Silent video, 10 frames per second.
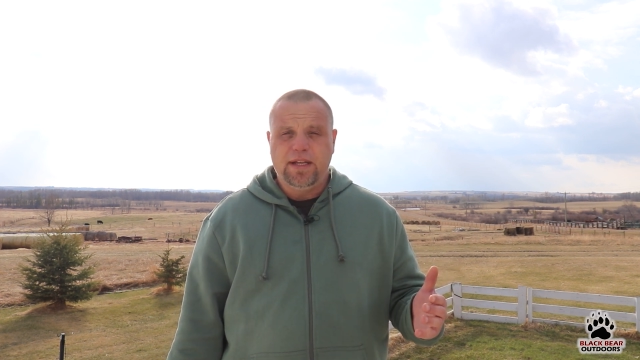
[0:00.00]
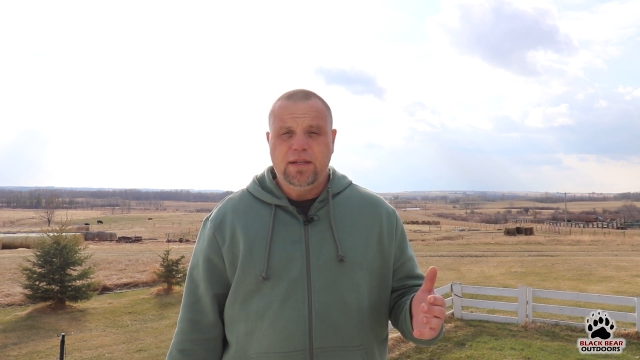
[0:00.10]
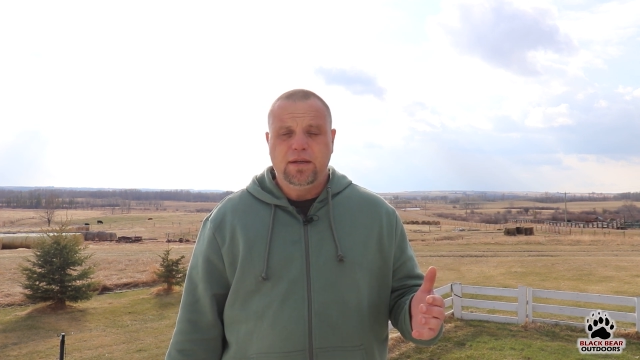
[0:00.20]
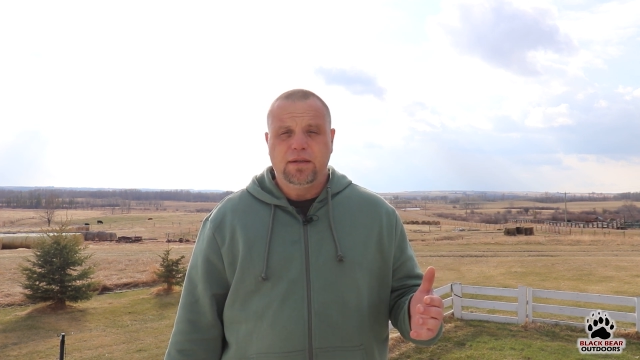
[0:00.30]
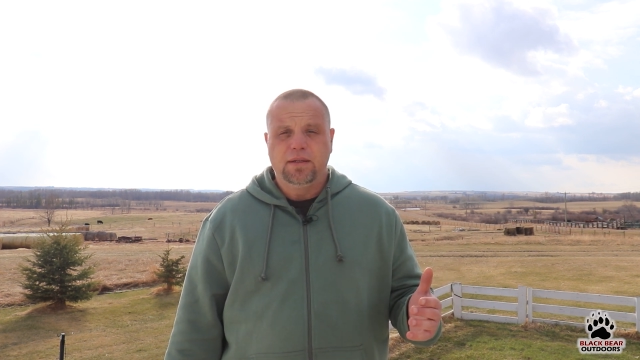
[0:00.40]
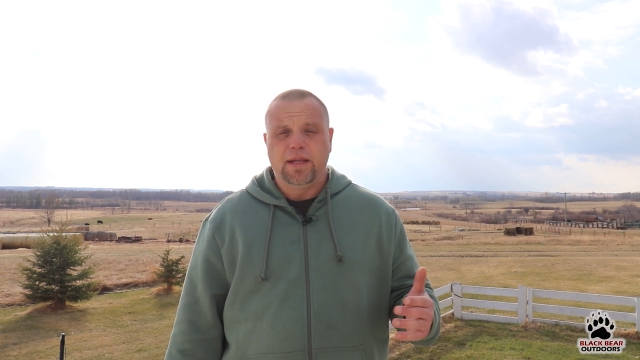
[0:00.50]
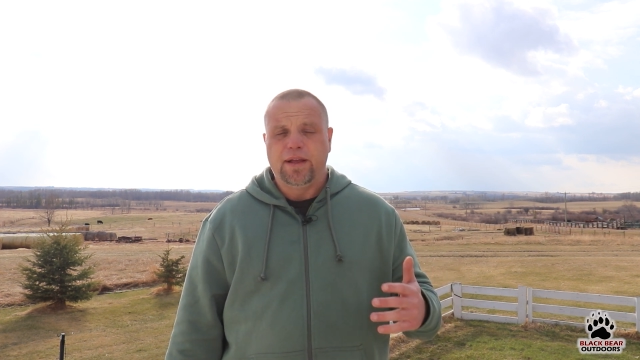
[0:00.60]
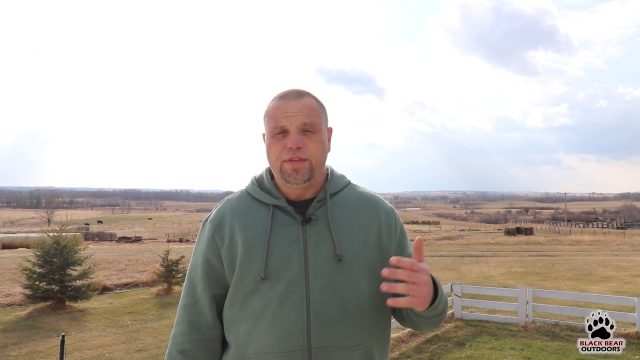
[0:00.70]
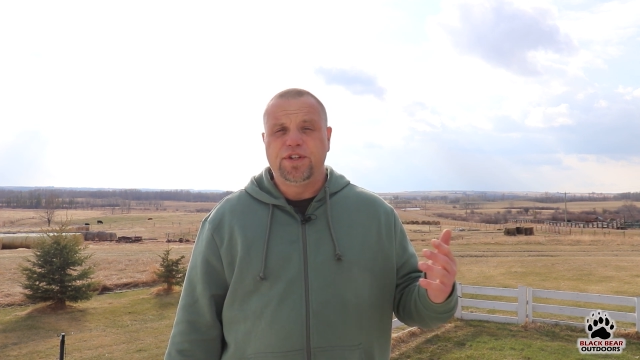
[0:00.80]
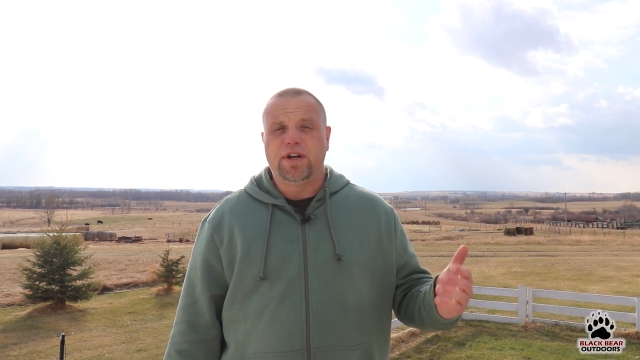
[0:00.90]
Eagle
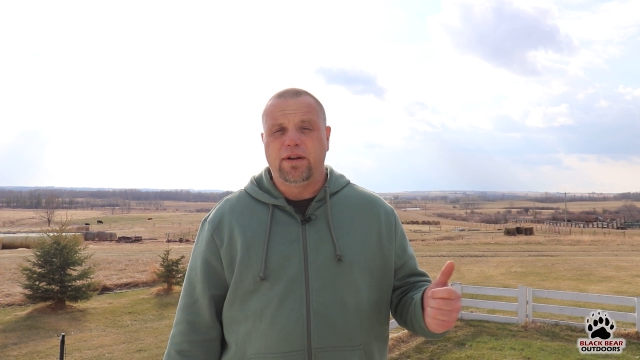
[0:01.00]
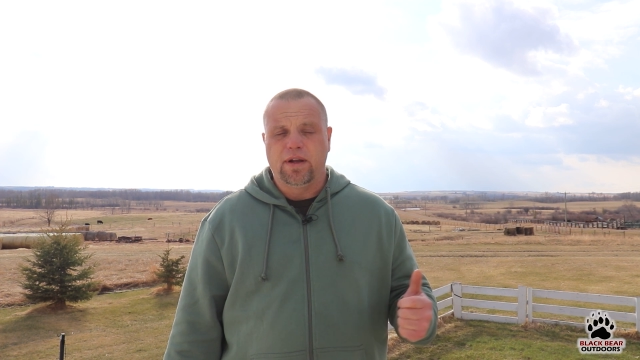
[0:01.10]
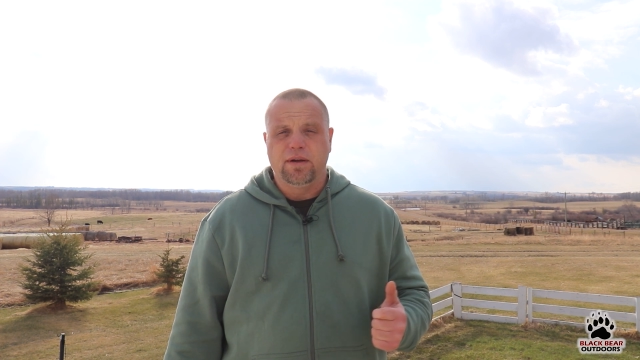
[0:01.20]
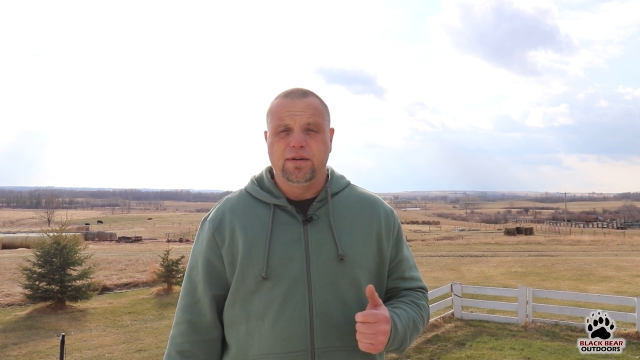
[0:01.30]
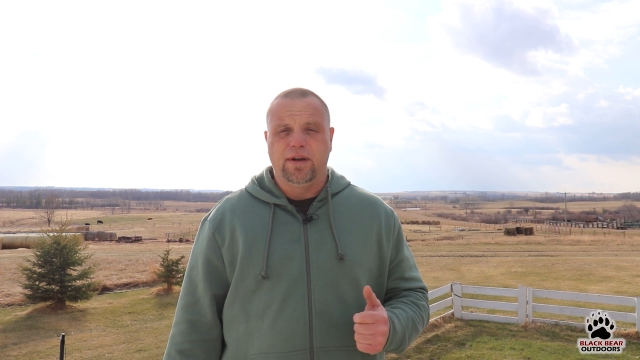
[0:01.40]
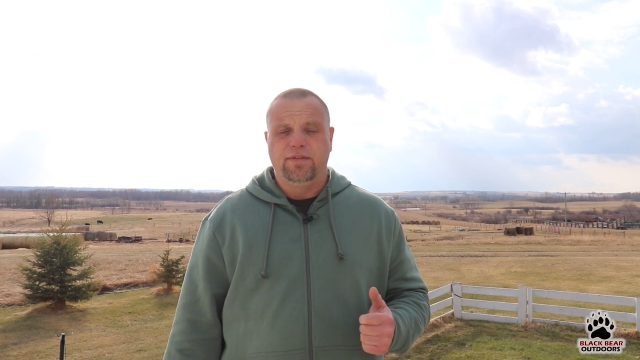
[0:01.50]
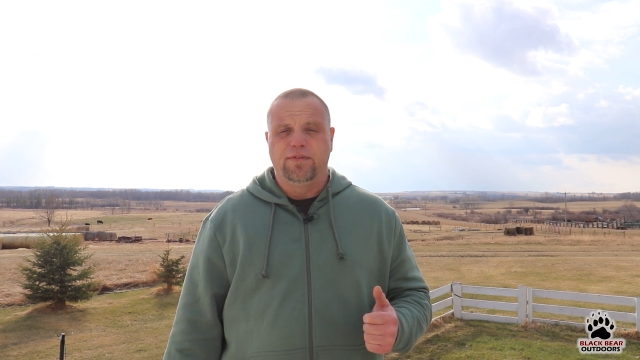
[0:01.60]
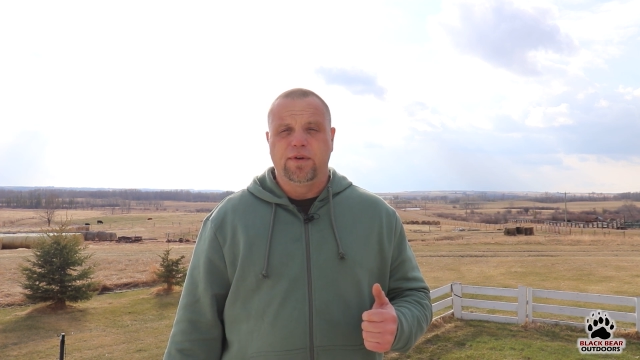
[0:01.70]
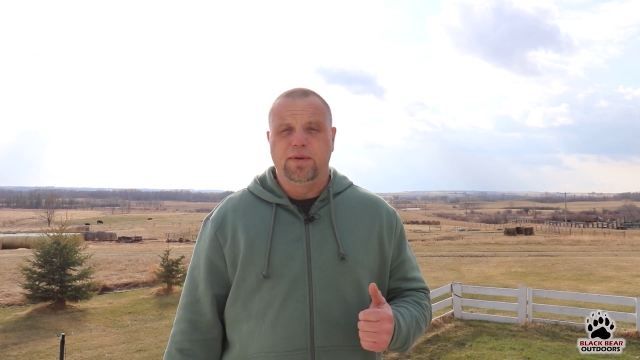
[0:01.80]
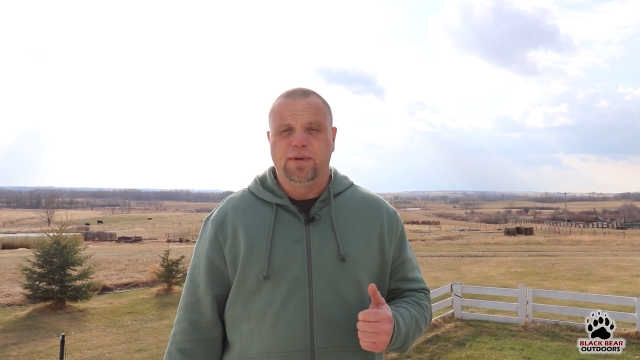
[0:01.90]
and the Jericho
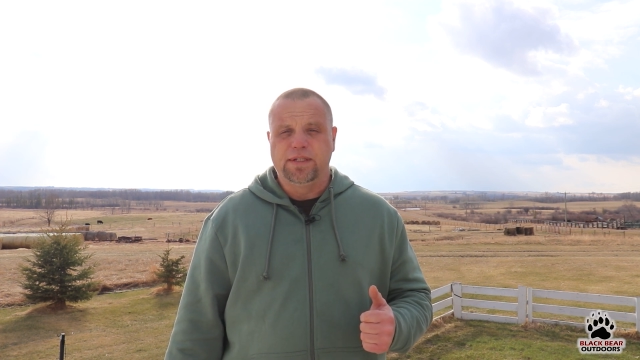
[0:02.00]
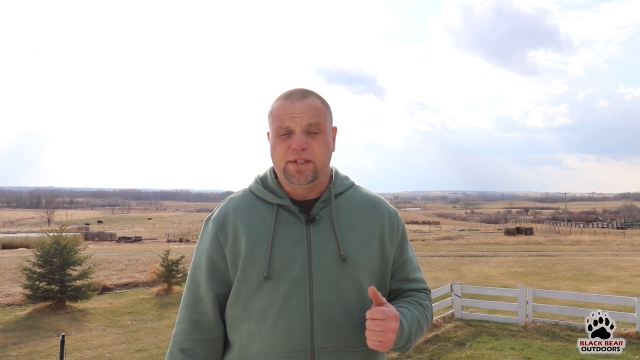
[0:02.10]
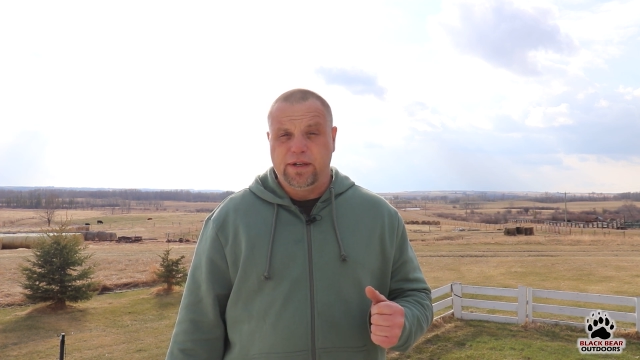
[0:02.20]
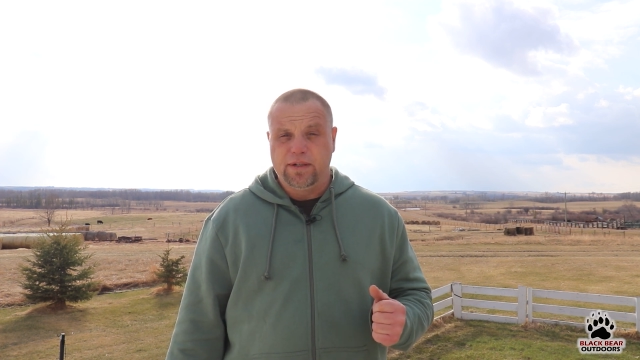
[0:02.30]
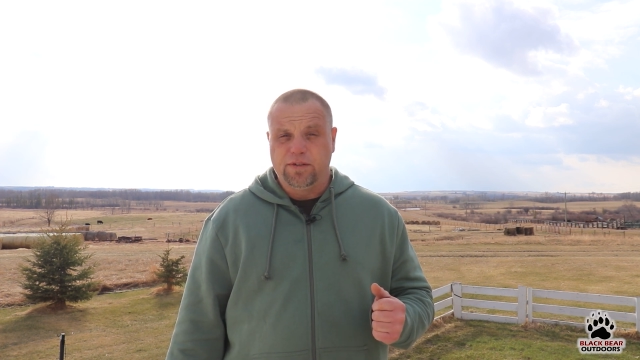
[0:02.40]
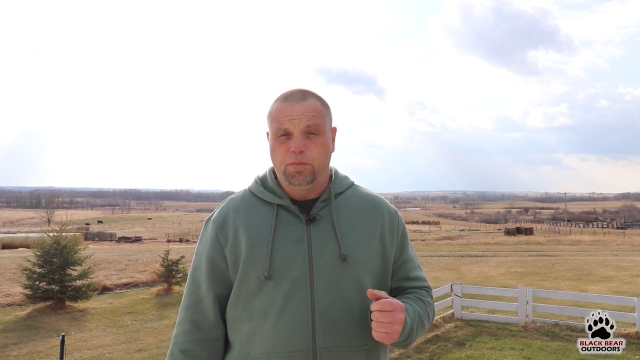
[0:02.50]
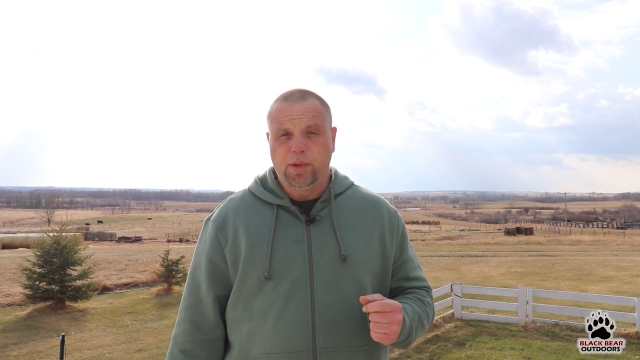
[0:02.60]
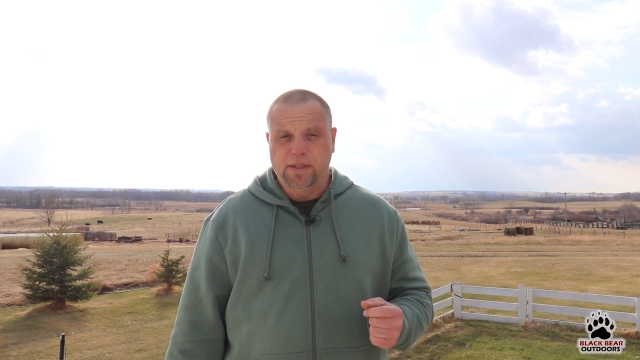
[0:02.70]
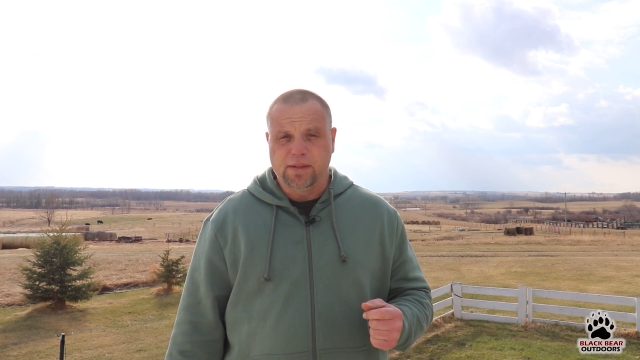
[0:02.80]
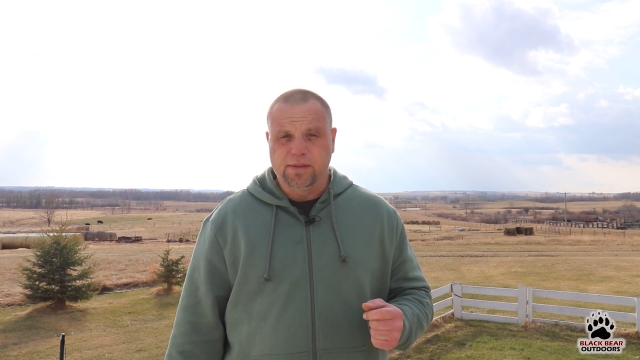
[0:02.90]
941 series of
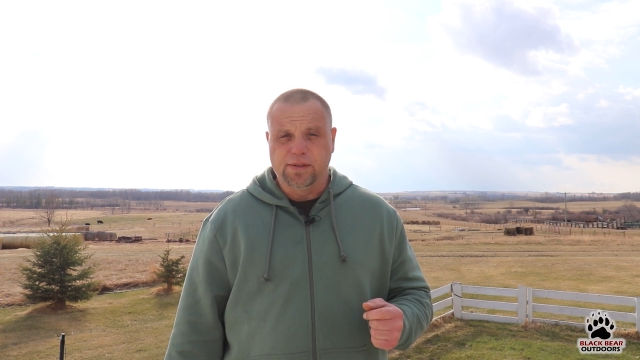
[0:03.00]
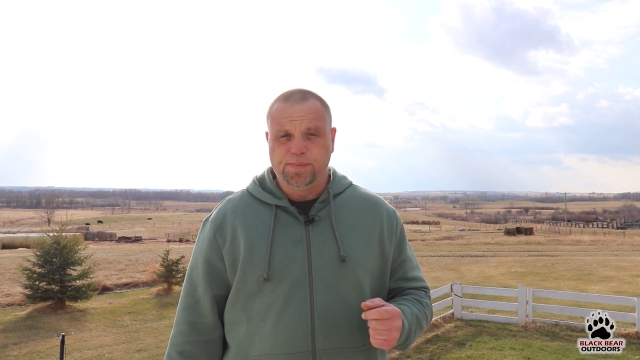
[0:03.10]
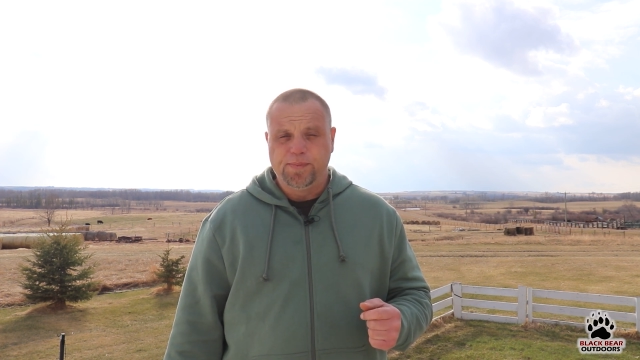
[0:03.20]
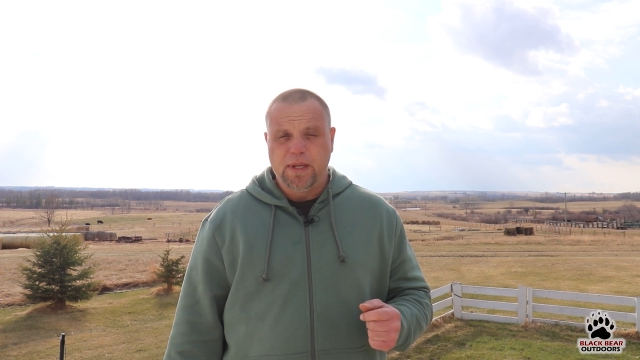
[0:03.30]
pistols.